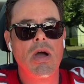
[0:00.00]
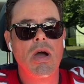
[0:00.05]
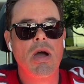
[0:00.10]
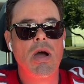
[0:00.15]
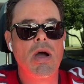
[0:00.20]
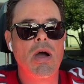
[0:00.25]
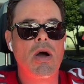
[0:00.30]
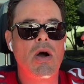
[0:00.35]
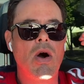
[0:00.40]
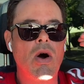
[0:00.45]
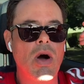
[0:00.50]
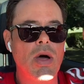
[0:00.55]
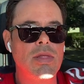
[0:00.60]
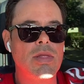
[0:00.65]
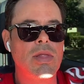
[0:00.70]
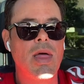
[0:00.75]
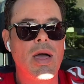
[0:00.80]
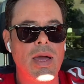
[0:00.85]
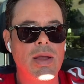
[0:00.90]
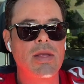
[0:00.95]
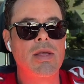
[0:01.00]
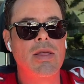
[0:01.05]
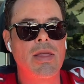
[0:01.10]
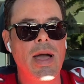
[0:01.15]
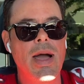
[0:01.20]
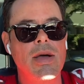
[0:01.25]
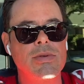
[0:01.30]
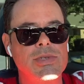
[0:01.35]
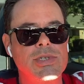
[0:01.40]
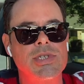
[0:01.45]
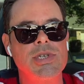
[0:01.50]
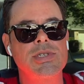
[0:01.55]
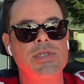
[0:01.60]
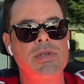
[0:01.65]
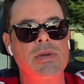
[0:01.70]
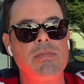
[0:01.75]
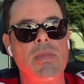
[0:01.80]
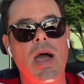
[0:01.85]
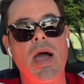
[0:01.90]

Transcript: Uh, online cloud system.